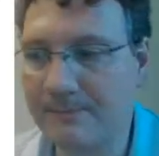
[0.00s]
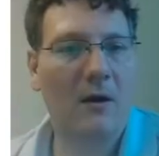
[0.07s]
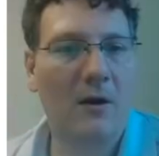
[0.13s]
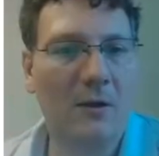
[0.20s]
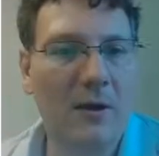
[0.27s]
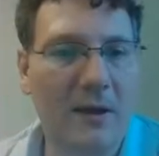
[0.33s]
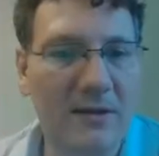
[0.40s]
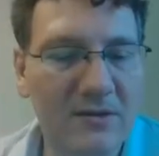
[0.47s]

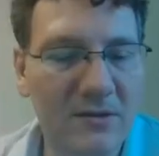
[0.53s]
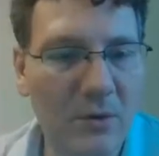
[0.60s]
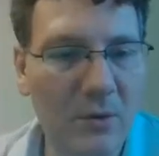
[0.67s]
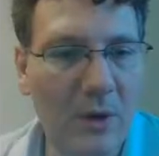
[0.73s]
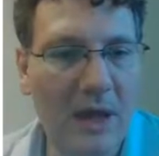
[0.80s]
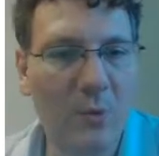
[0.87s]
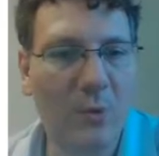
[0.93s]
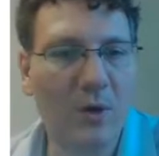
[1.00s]
Okay, so
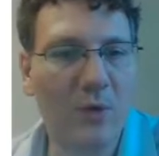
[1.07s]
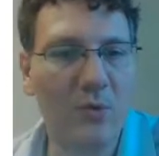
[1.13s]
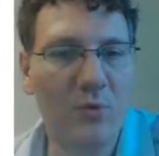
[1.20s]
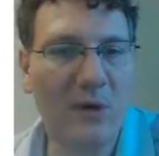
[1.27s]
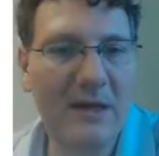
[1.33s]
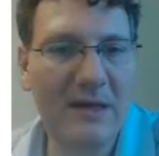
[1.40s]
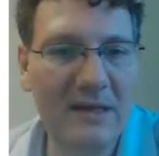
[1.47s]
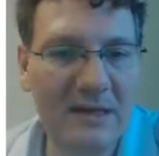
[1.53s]
at what
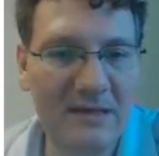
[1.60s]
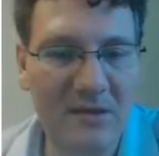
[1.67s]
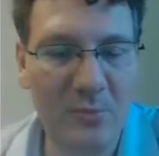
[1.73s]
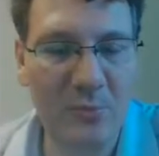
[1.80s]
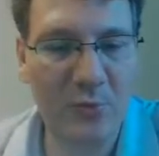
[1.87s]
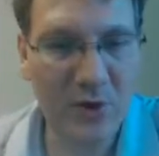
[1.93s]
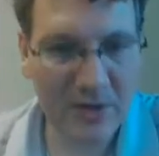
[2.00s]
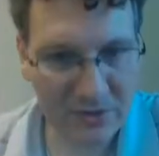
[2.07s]
rate is the
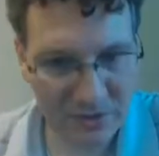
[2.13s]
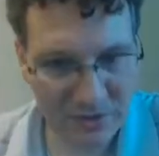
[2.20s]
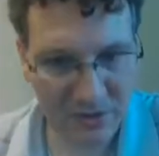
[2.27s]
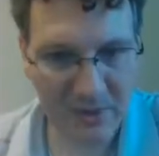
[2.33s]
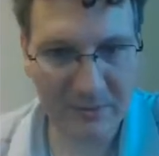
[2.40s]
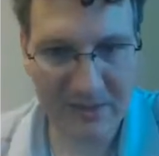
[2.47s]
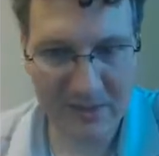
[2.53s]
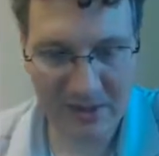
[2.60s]
pressure going
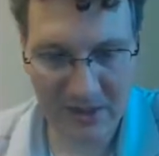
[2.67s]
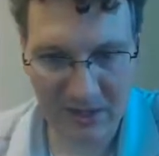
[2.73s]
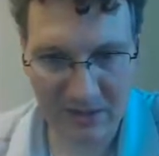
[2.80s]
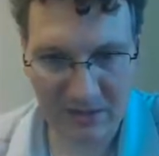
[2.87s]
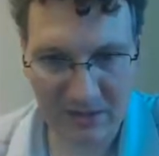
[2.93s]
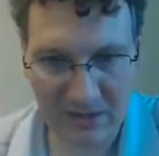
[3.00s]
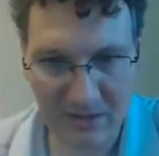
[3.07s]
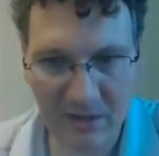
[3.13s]
to be
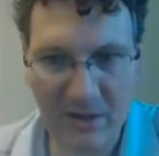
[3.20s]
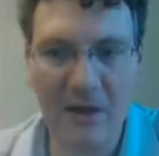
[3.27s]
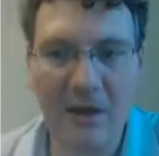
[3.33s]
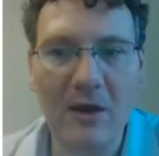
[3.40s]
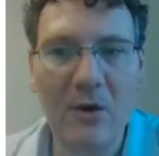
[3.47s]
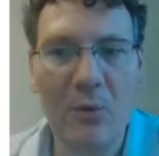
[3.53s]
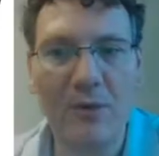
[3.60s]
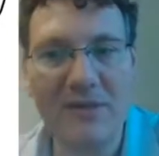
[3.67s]
changing
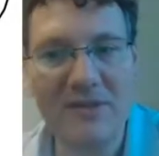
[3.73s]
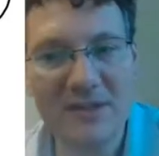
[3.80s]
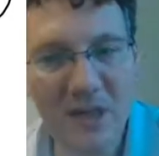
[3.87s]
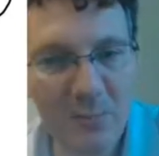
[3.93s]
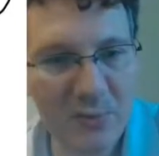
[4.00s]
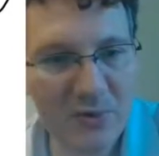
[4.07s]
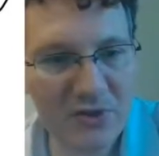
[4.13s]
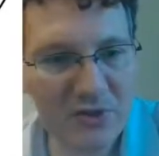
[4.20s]
when the
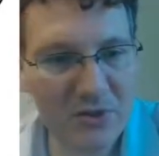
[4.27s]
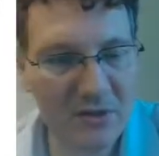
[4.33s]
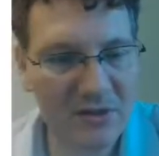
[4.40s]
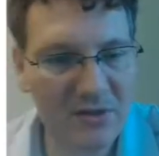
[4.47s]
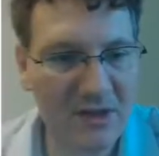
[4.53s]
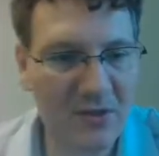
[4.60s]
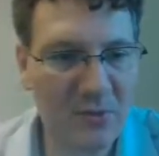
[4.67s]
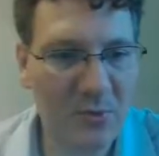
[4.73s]
temperature is
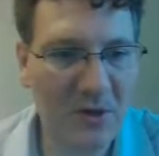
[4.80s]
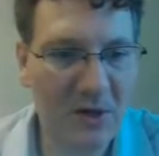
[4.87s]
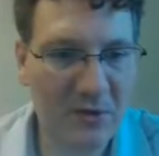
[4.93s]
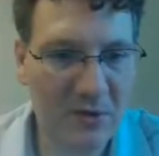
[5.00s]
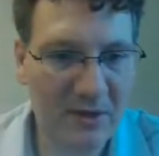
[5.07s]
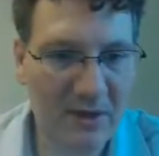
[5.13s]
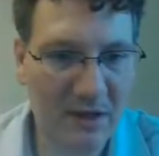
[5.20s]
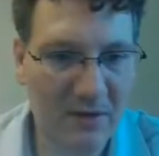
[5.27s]
at
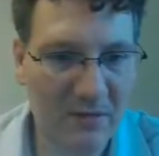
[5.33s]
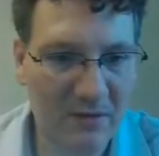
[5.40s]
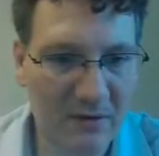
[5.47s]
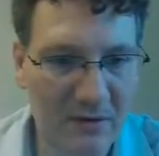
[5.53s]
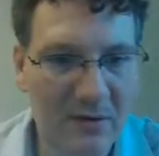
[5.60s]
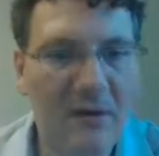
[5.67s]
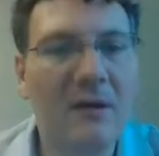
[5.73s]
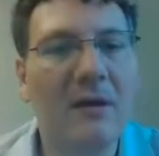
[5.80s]
300
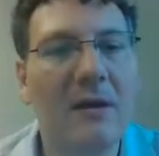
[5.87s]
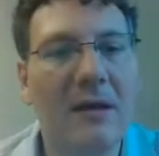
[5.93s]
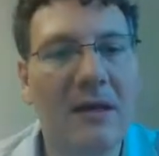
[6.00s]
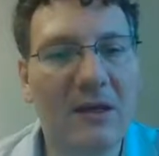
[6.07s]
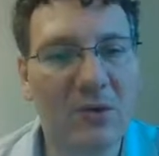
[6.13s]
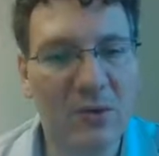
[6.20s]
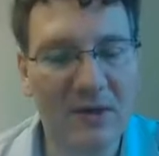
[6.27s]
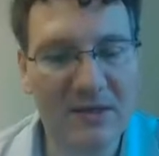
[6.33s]
Kelvin,
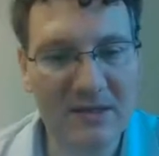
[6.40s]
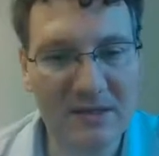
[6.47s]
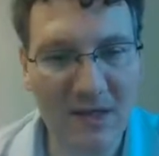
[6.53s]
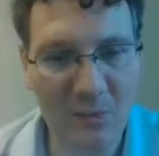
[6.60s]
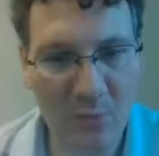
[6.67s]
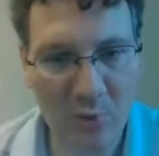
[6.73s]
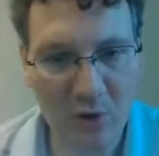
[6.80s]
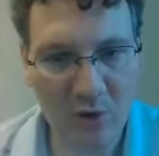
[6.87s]
increasing
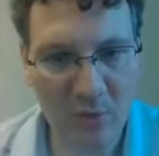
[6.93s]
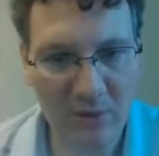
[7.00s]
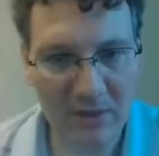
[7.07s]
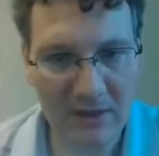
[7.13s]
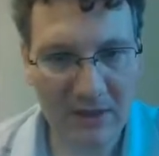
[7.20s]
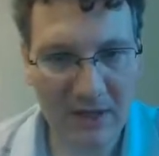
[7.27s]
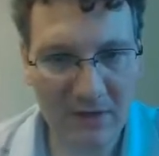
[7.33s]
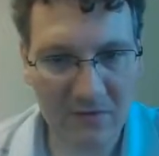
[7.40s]
at 0.1
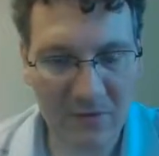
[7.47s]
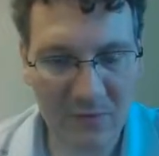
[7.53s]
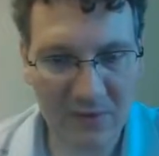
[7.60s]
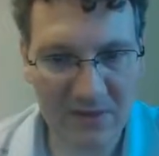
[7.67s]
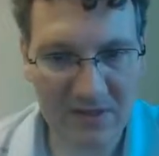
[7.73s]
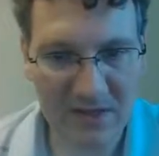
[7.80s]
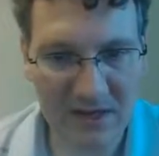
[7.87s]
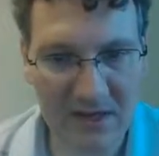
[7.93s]
Kelvin per
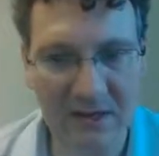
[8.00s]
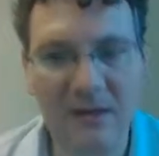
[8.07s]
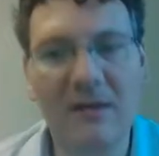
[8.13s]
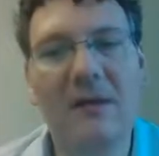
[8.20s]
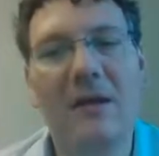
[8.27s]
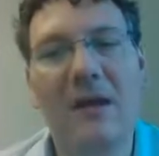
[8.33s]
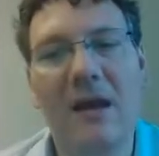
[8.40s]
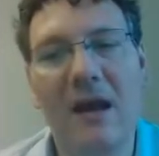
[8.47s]
second,
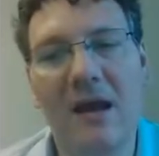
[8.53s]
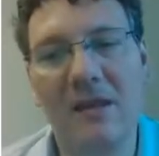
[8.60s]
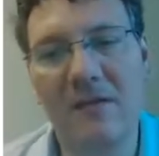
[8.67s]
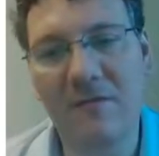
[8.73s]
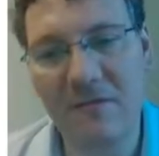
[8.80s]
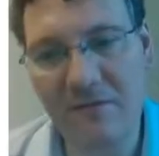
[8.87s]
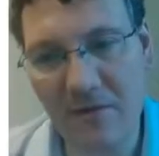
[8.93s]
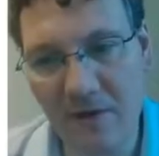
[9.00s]
and the
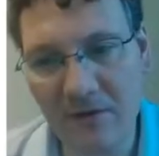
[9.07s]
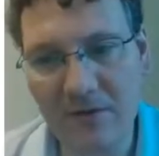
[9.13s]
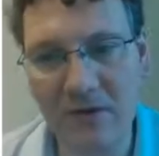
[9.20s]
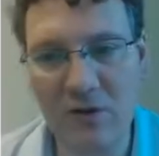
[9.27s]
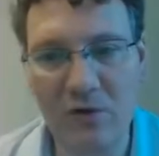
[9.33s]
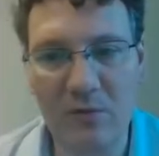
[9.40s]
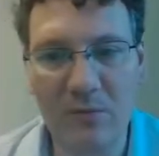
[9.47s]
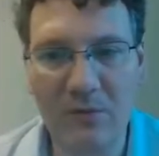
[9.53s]

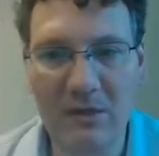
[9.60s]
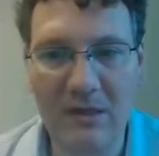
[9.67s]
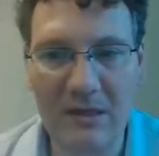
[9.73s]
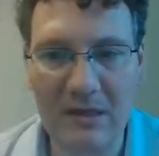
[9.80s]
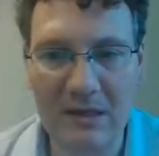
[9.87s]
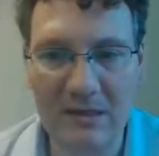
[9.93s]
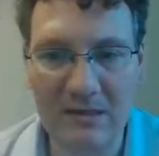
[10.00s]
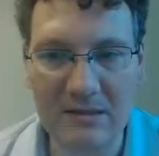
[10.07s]
volume
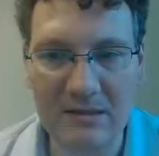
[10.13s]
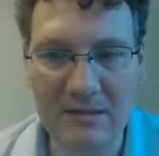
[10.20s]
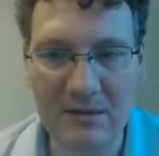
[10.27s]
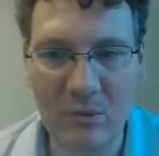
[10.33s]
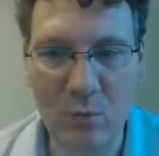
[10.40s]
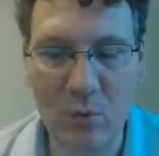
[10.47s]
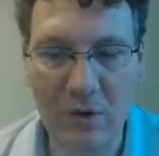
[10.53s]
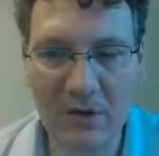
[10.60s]
is
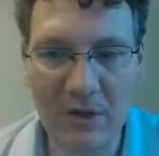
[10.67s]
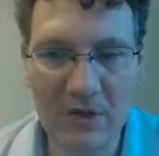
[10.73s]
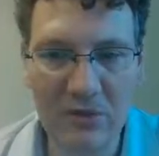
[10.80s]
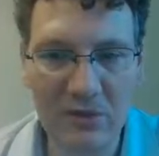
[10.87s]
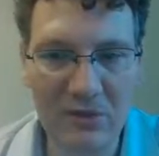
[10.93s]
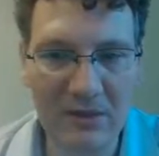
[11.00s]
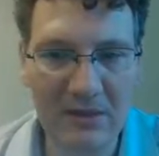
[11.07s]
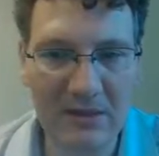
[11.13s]

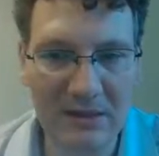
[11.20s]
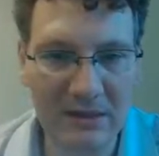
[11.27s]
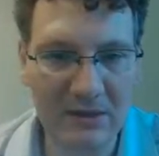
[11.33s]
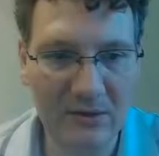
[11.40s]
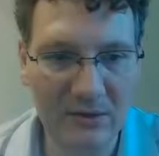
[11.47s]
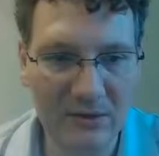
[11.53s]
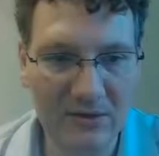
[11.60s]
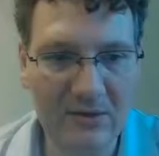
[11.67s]
100
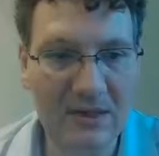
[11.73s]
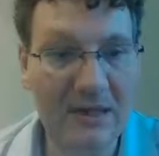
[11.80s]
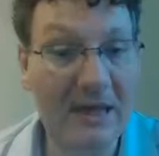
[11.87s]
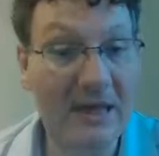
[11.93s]
liters,